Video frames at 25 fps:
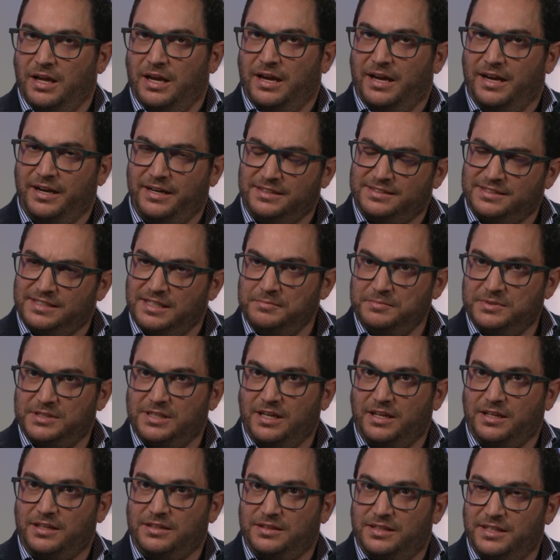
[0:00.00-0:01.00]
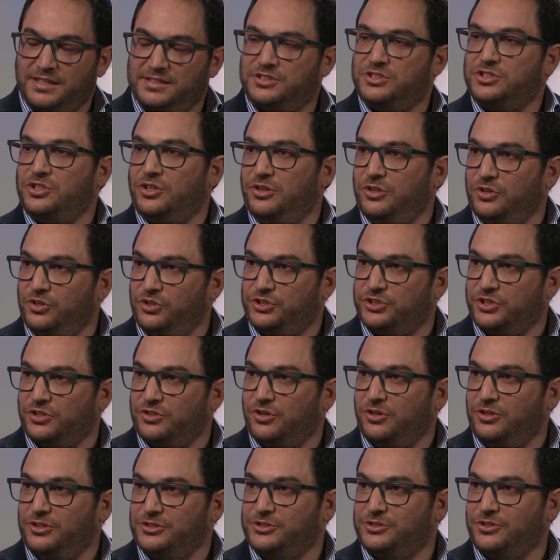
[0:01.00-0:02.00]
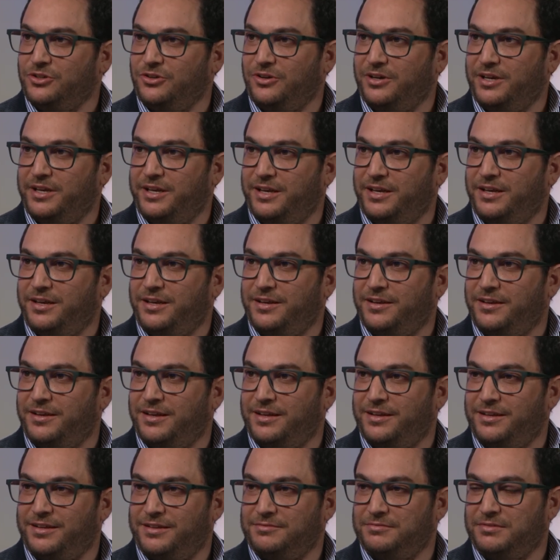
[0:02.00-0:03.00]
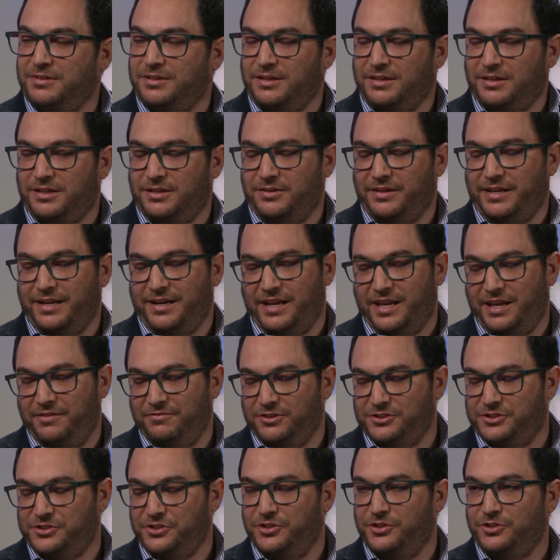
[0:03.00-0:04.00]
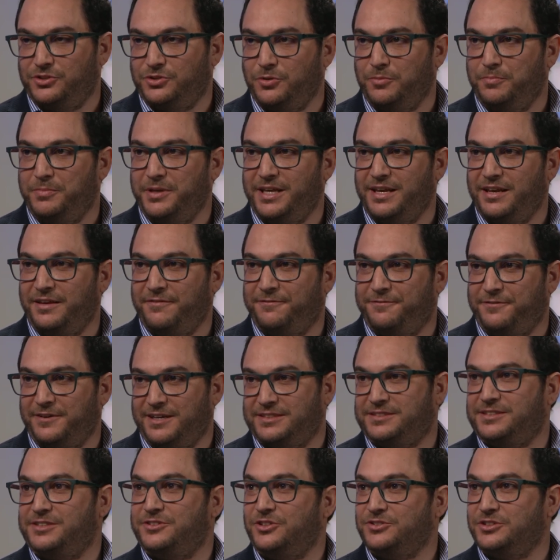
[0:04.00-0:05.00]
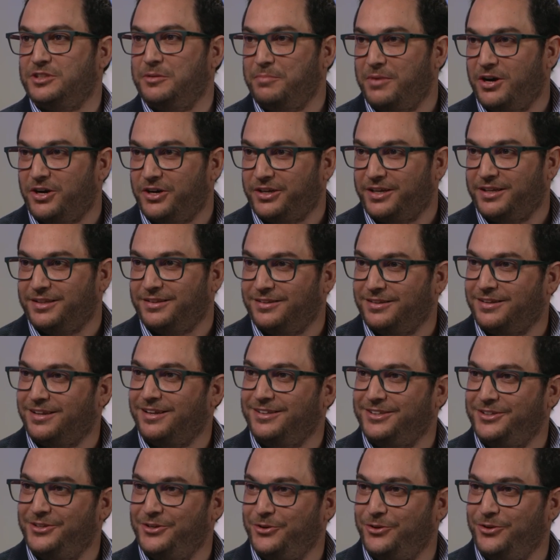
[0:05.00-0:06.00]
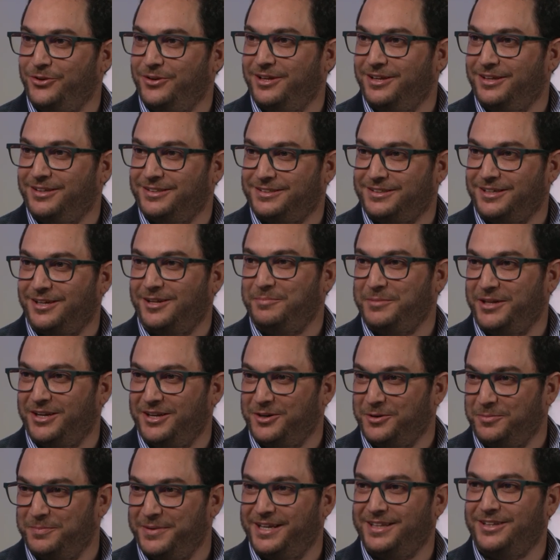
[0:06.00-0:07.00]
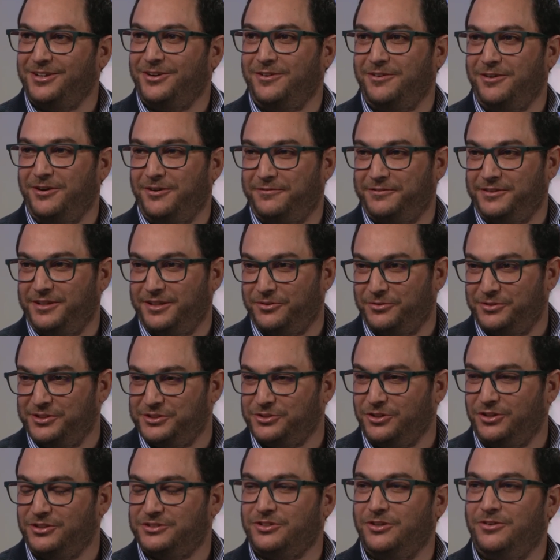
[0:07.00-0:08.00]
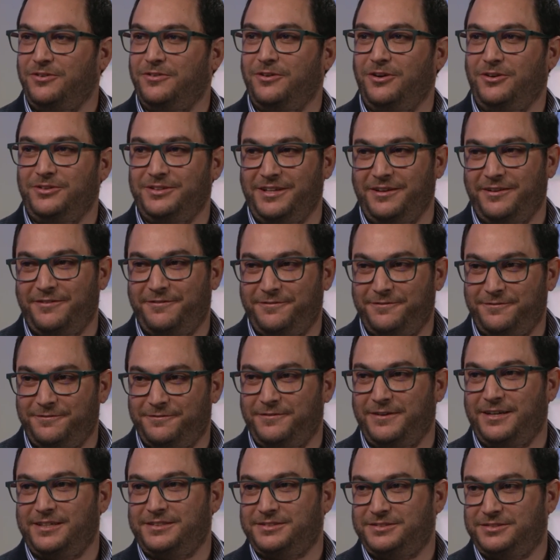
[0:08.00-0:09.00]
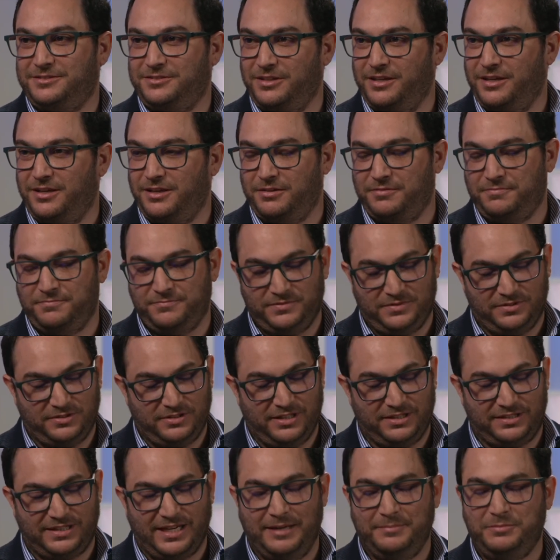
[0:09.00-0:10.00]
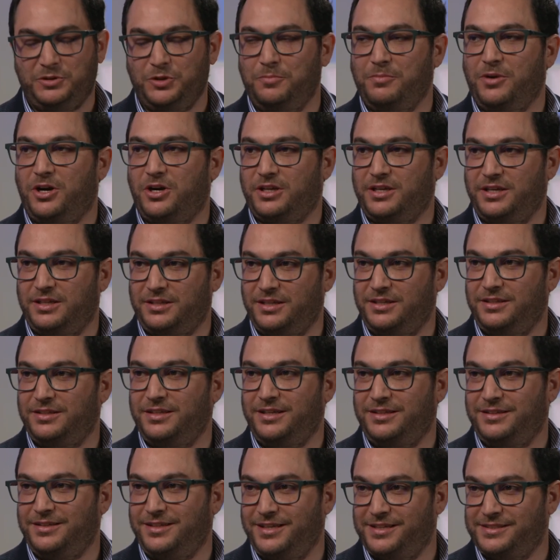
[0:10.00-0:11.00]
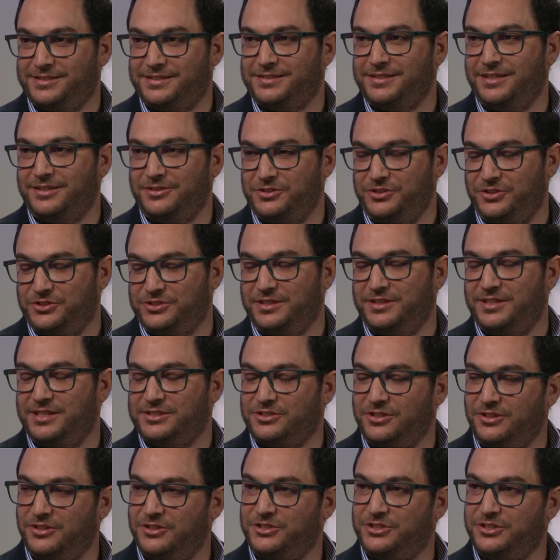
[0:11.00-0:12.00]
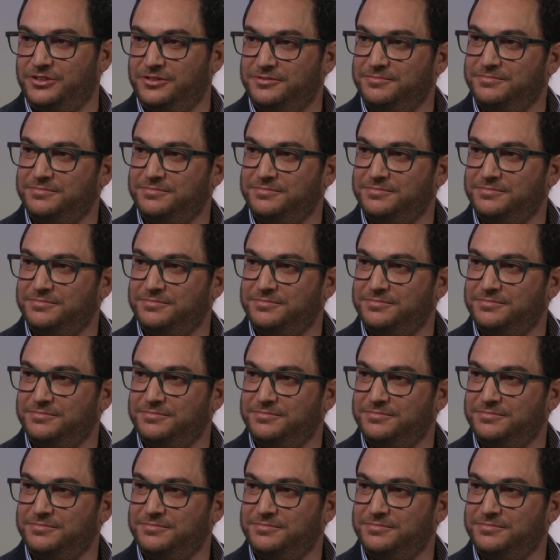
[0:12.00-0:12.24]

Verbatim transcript: And it seems like this solution also uh, enables you to be faster on the market. Can you uh, tell me a little bit of, the results on the fast uh, the time to market in, in yes. this using this solution?